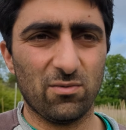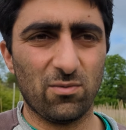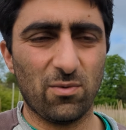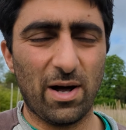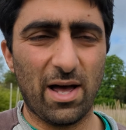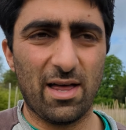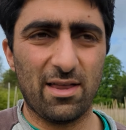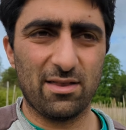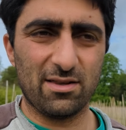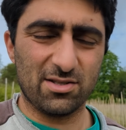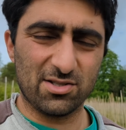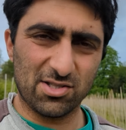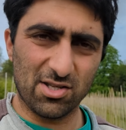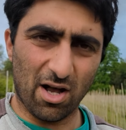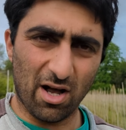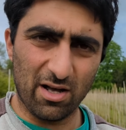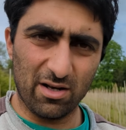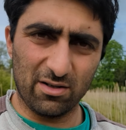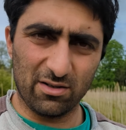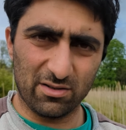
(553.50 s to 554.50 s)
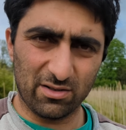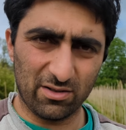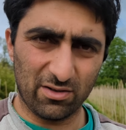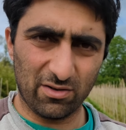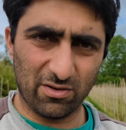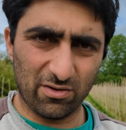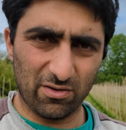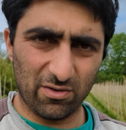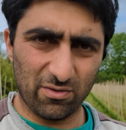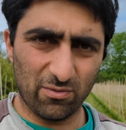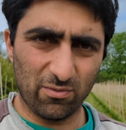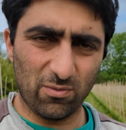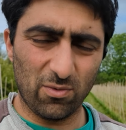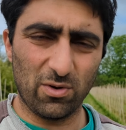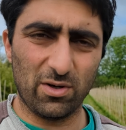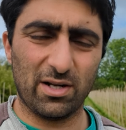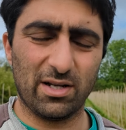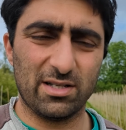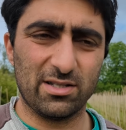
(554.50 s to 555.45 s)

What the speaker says: where the scion wood